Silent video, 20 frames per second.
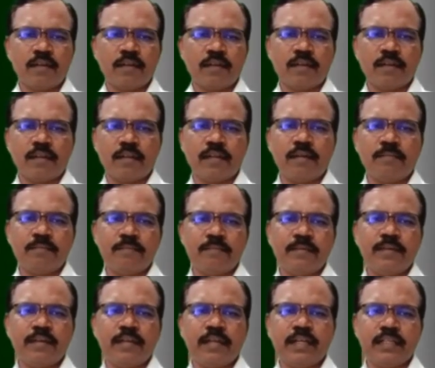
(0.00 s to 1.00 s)

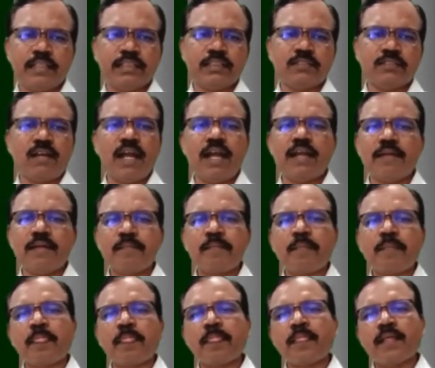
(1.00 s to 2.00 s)
fxy,
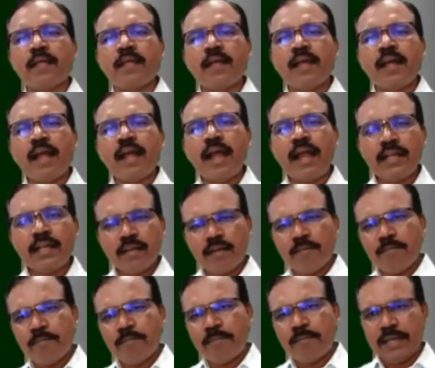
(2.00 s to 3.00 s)
and
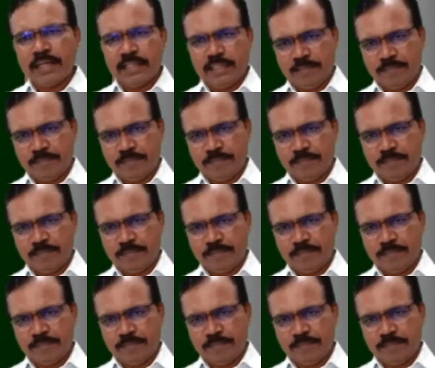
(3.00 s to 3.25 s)
compare them